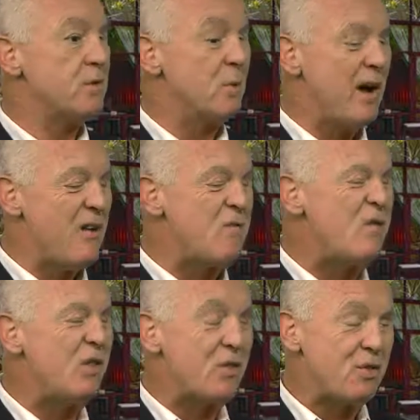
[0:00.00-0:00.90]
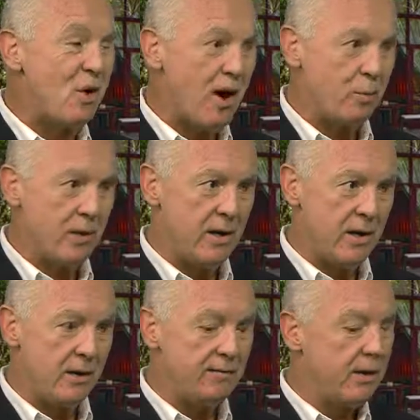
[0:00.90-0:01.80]
So every thought we
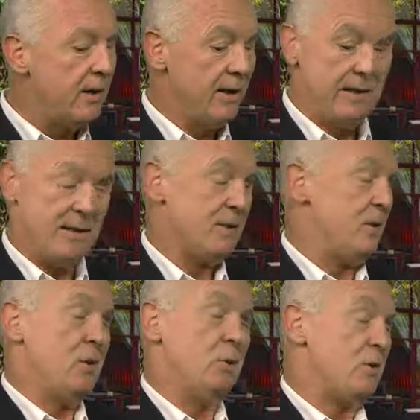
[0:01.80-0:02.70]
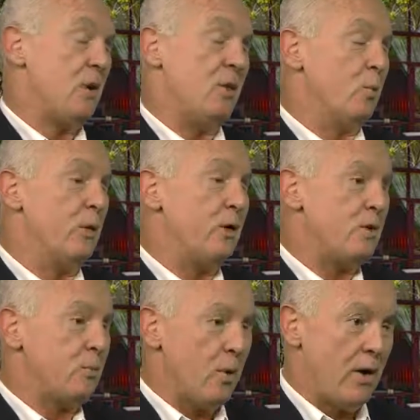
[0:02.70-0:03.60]
have, it doesn't know it's not a
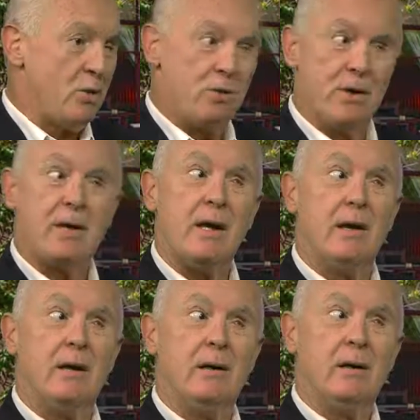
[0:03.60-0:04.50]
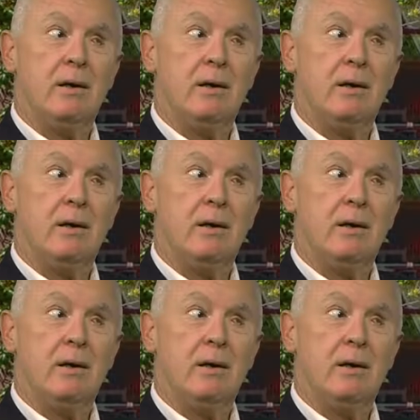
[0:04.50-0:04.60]
wish. Why are you thinking it?